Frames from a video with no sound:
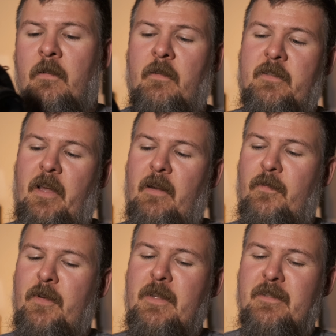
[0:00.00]
It's kind
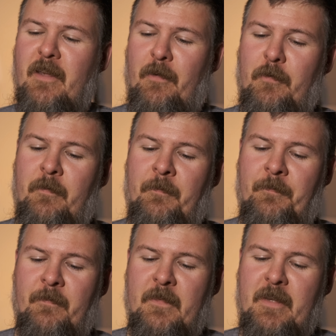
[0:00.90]
of a neat sound.
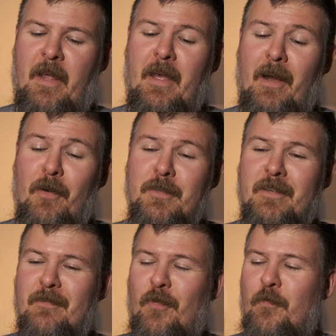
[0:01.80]
It's kind of, I don't know.
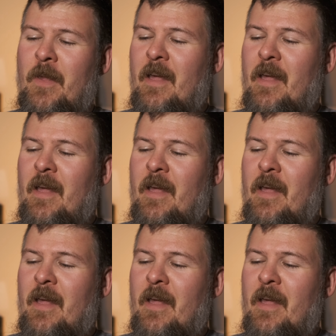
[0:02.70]
It's for.